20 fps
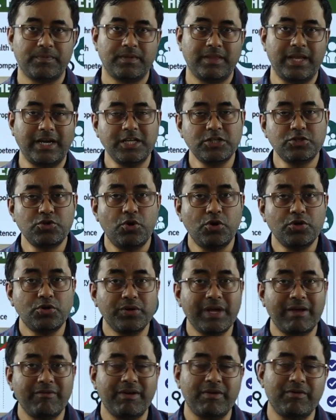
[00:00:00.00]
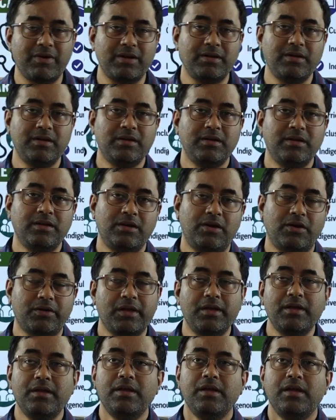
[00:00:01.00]
That is known to everyone.
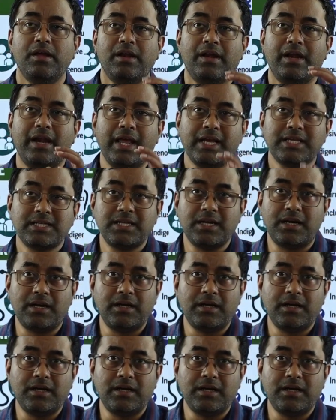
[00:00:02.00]
Okay. Next,